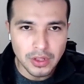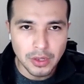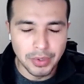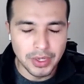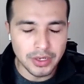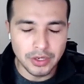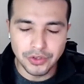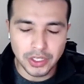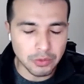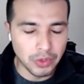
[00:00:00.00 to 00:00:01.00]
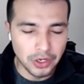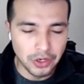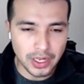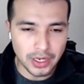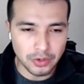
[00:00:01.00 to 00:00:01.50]
But, you have to really look
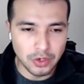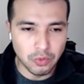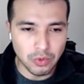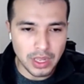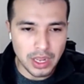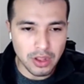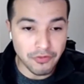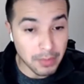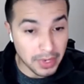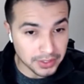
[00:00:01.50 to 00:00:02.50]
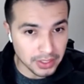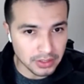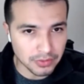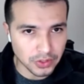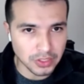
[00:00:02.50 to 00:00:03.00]
at, how, if it makes sense,
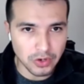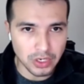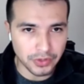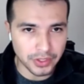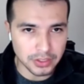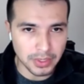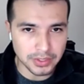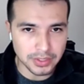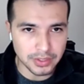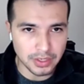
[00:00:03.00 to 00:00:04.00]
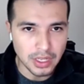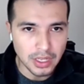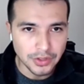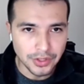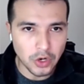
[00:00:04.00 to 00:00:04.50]
first of all, and if it doesn't make sense, then
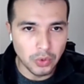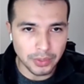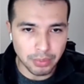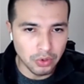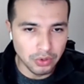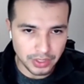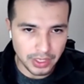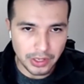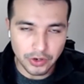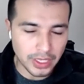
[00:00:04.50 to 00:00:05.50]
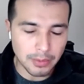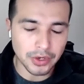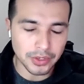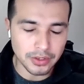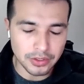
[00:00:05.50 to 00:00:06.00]
go with the pros that are in that
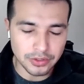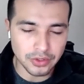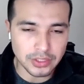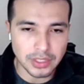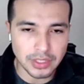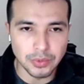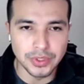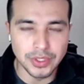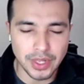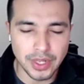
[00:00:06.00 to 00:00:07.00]
market. And so that's what we did. Yeah.